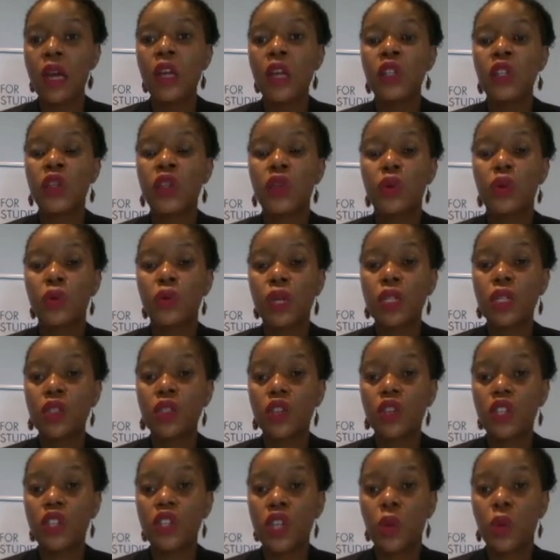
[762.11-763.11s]
So the
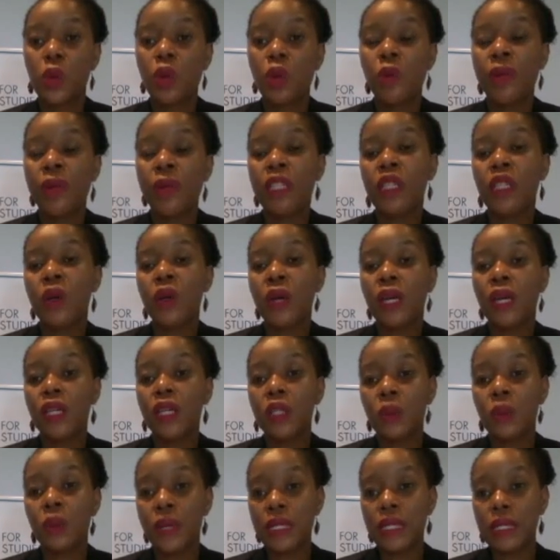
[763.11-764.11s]
research that we will be doing in
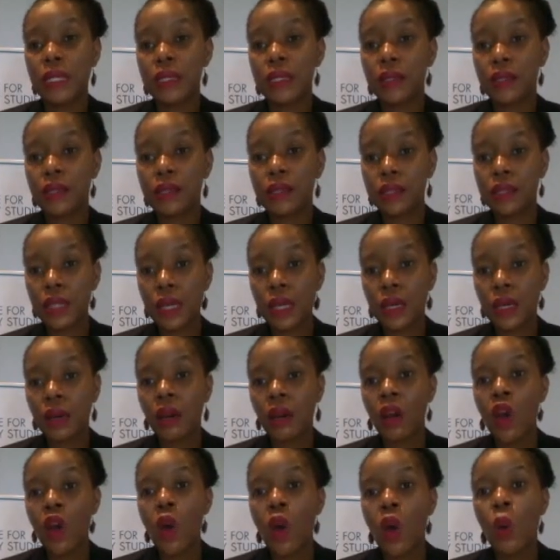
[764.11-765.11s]

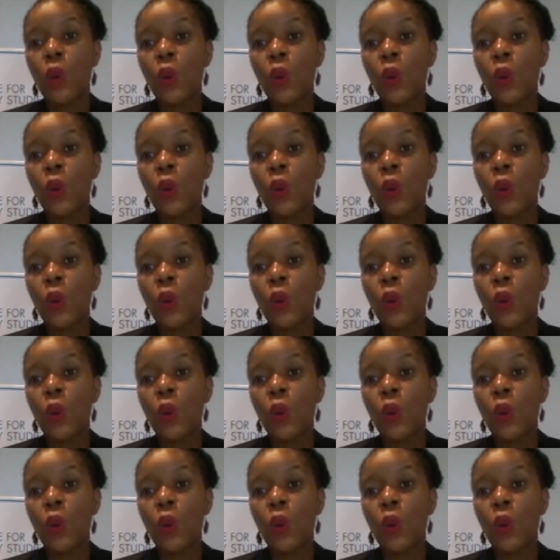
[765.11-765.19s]
2016